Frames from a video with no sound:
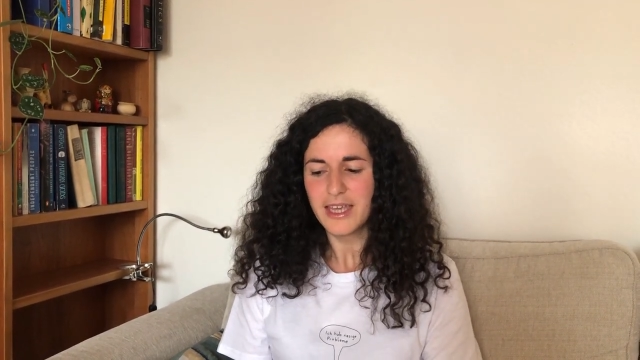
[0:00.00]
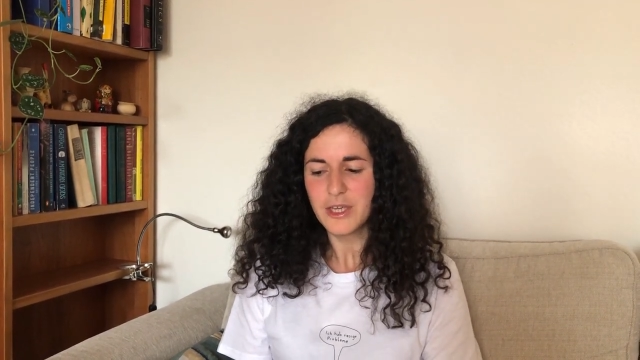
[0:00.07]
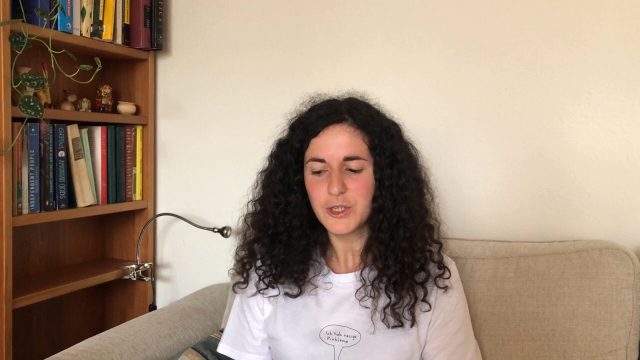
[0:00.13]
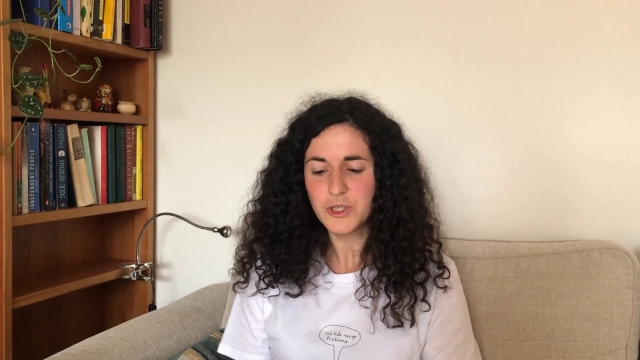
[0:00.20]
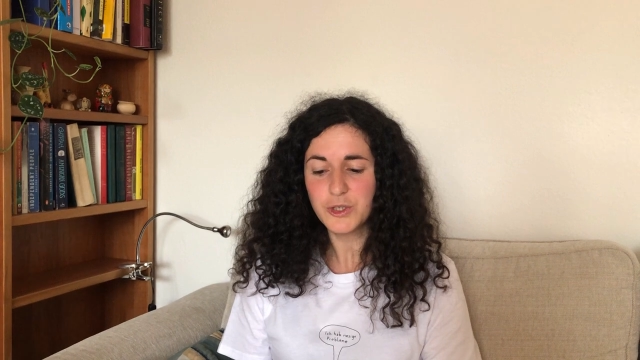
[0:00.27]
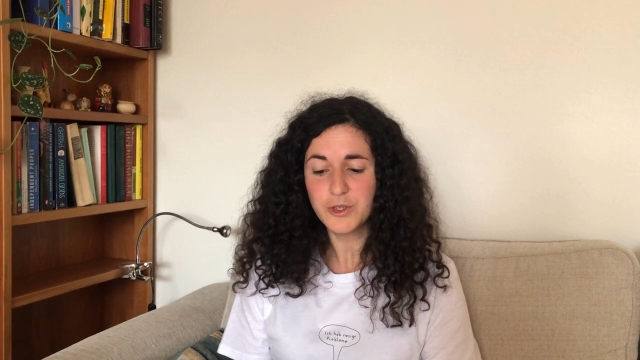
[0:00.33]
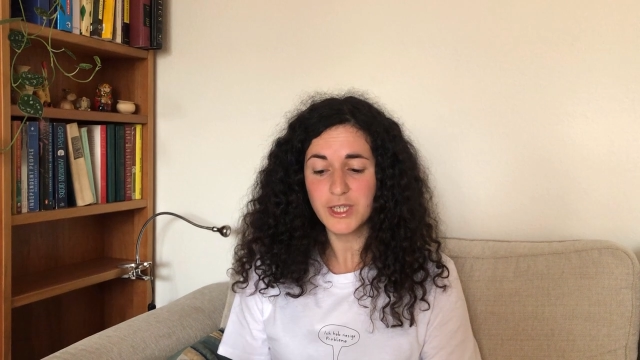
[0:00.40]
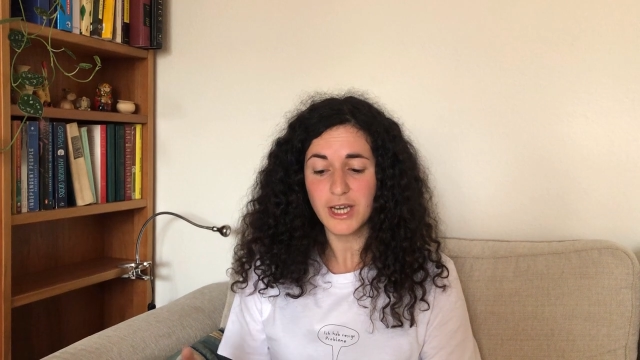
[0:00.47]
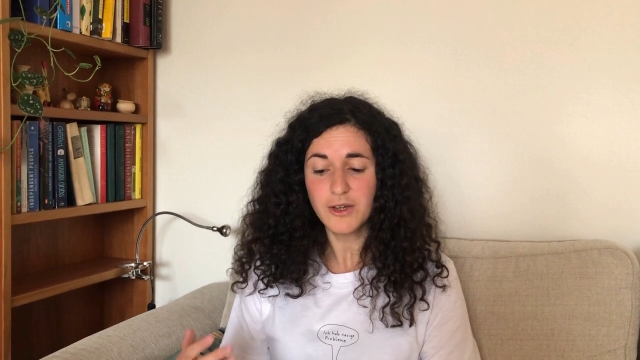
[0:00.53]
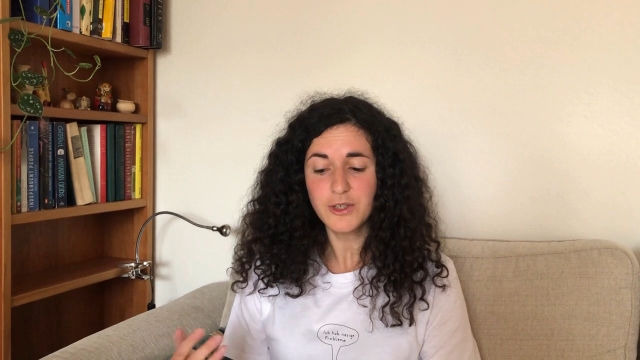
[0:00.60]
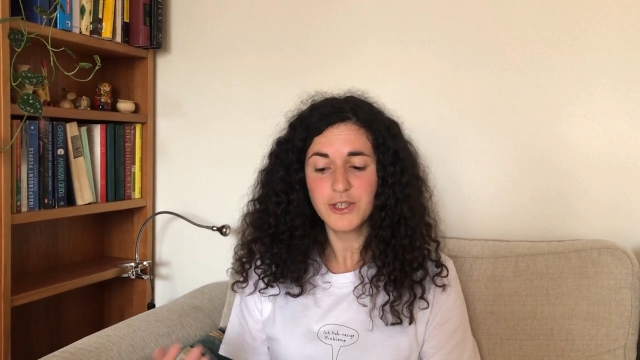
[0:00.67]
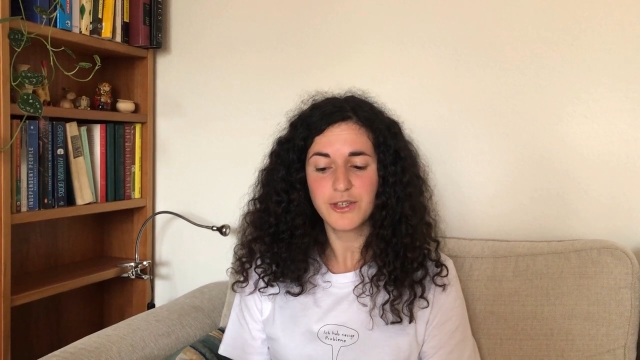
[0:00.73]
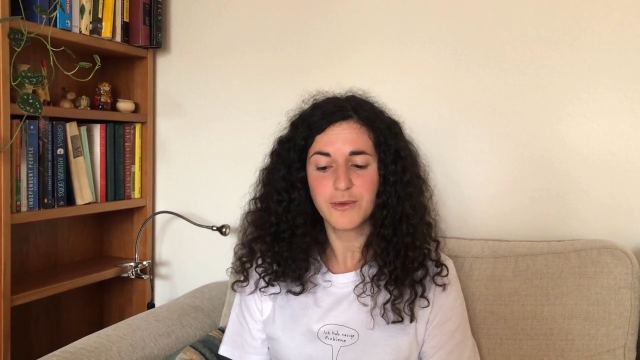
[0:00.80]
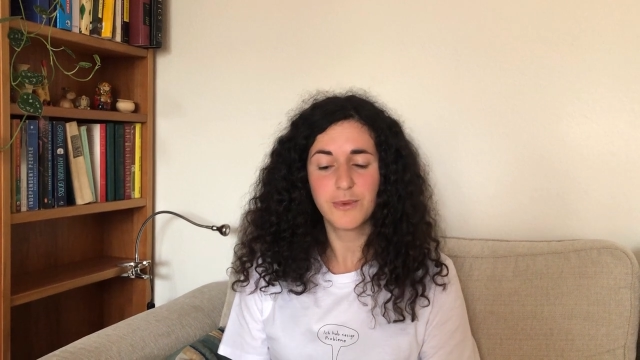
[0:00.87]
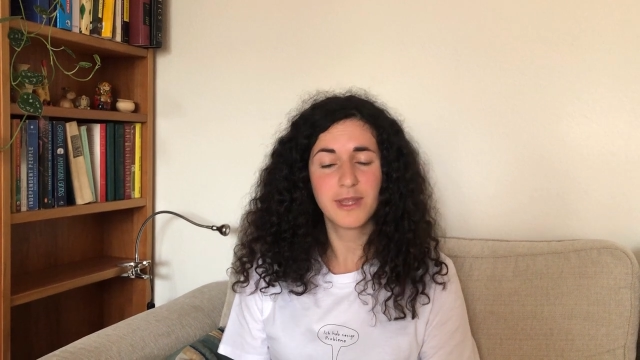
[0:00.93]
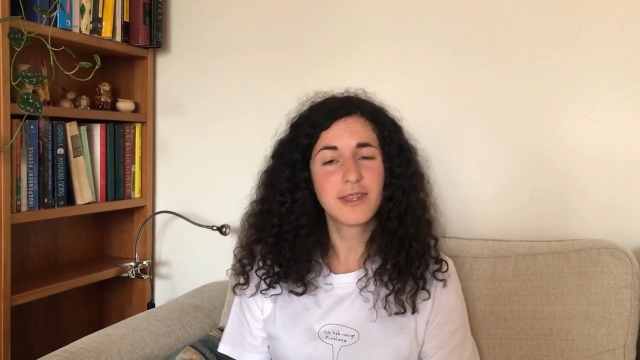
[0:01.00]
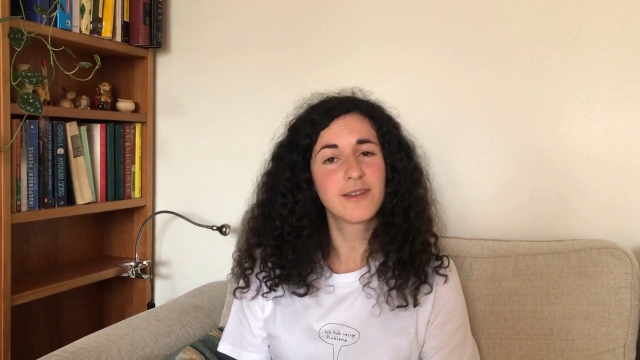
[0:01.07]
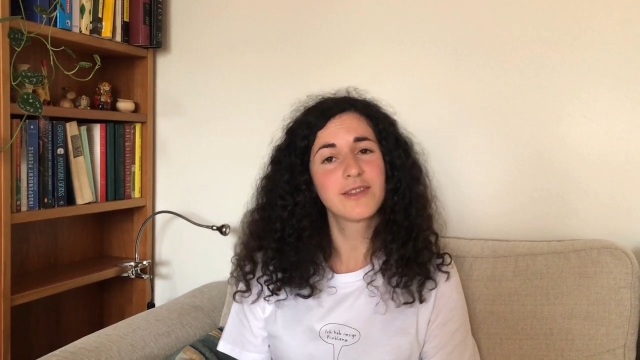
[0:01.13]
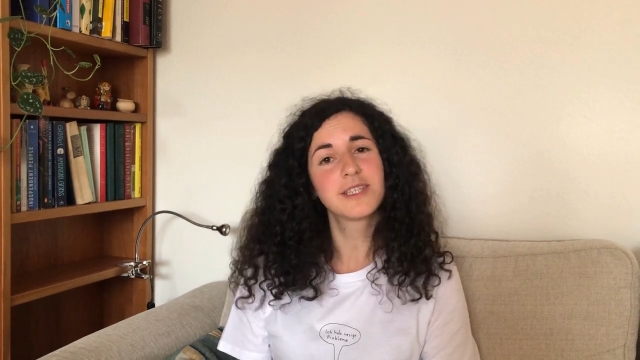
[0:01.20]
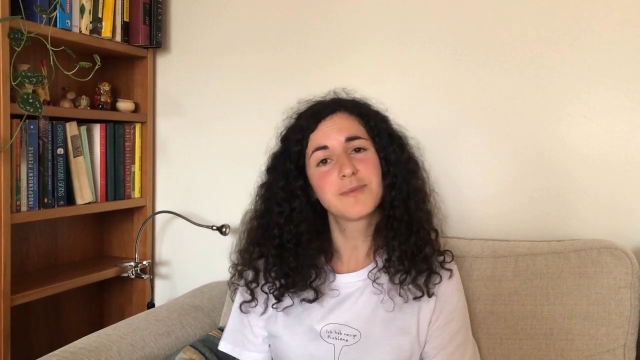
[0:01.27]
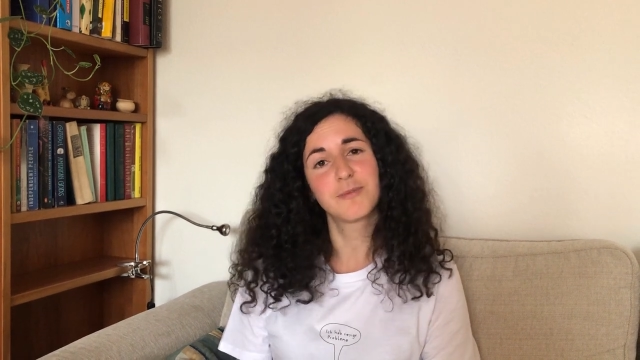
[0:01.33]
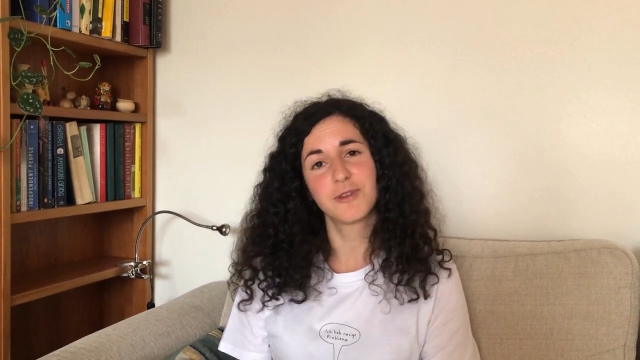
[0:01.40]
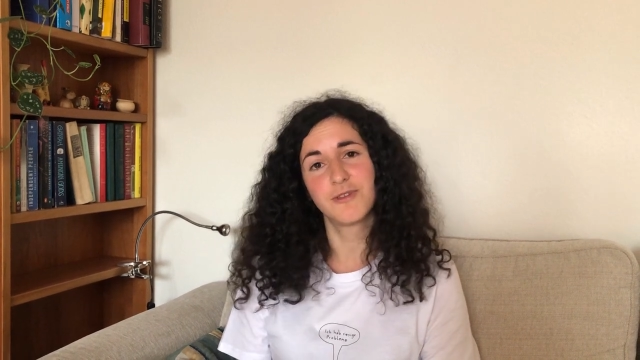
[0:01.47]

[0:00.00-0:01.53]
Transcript: you should doubt whether this